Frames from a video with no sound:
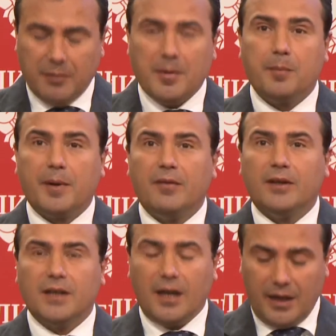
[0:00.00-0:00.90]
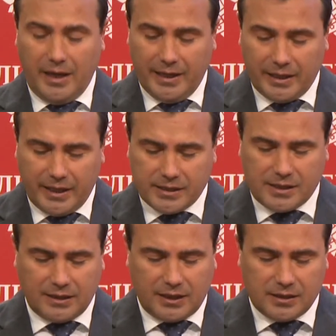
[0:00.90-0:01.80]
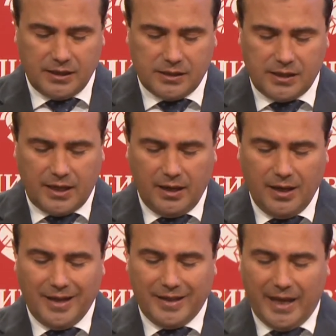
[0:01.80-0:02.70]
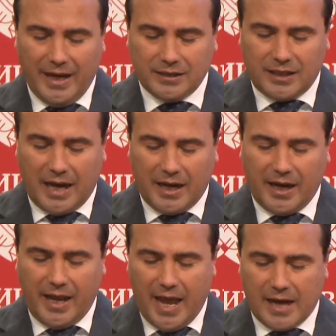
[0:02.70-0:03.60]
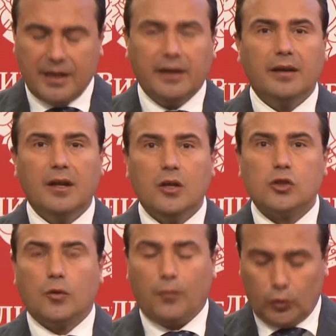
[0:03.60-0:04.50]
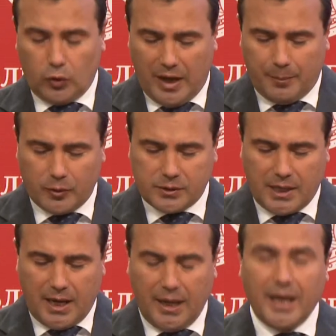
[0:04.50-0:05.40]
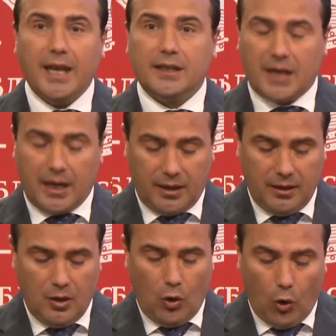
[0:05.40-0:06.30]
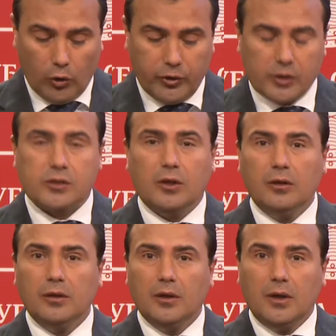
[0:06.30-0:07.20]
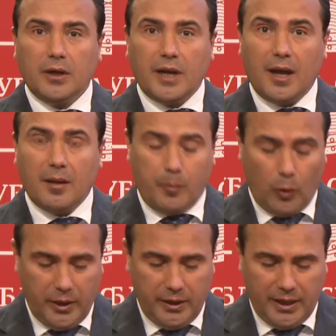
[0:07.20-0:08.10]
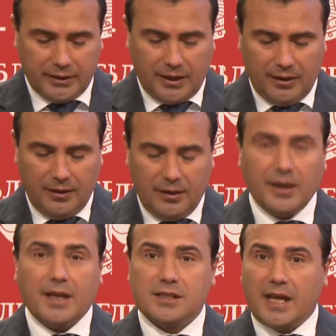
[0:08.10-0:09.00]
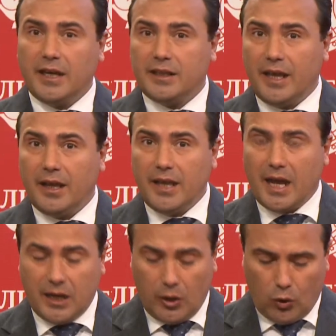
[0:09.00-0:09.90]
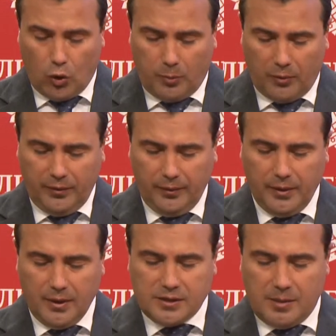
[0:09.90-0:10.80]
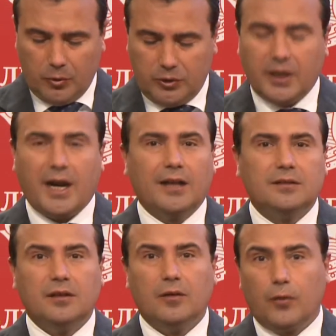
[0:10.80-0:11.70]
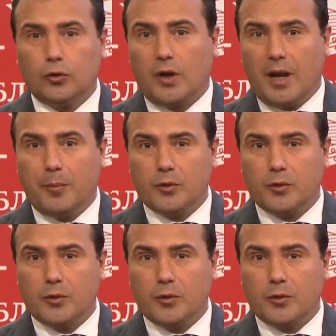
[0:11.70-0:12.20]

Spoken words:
own investment of ESAMA, we are doing the first energy transition of a coal power plant towards photovoltaics. We use the fields